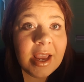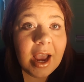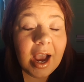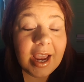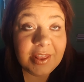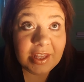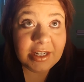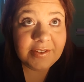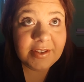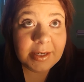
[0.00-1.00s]
at the end
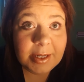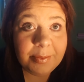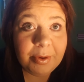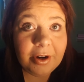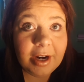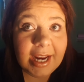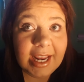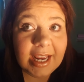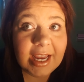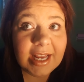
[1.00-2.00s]
of September,
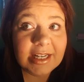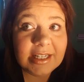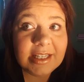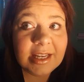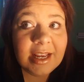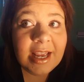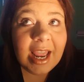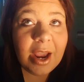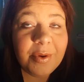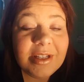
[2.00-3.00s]
and
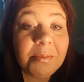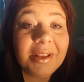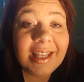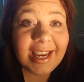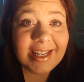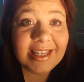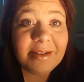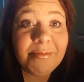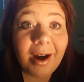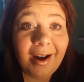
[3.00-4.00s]
it was a
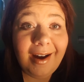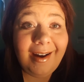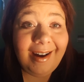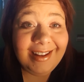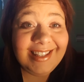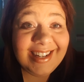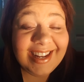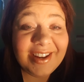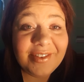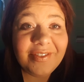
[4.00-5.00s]
blazing
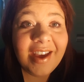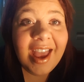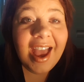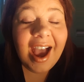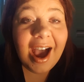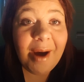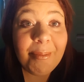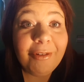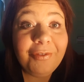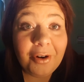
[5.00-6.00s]
positive
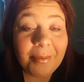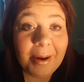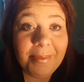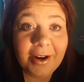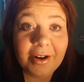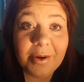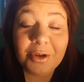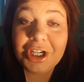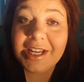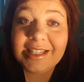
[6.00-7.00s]
before my period,
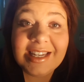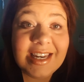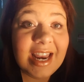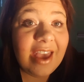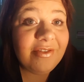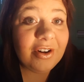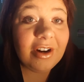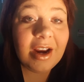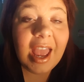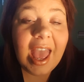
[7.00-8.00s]
which has
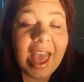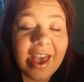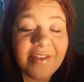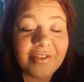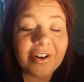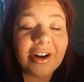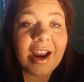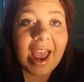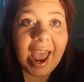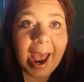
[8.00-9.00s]
never, ever
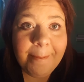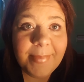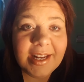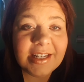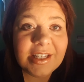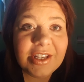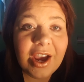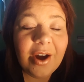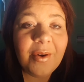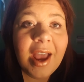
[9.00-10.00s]
happened.
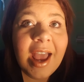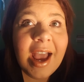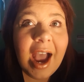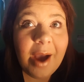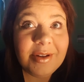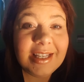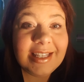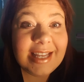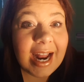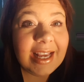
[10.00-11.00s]
So I was
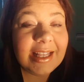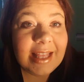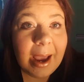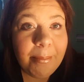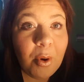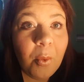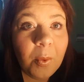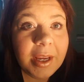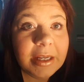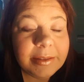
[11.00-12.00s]
ecstatic at that
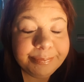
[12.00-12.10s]
point.